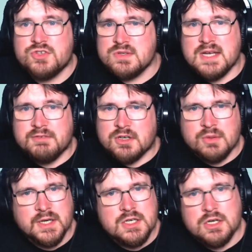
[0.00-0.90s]
You never
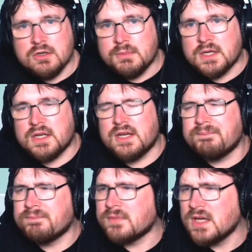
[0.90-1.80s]
quite know, but they
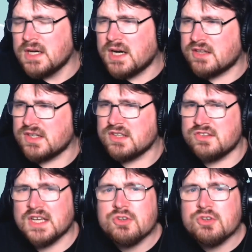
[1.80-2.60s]
I think stick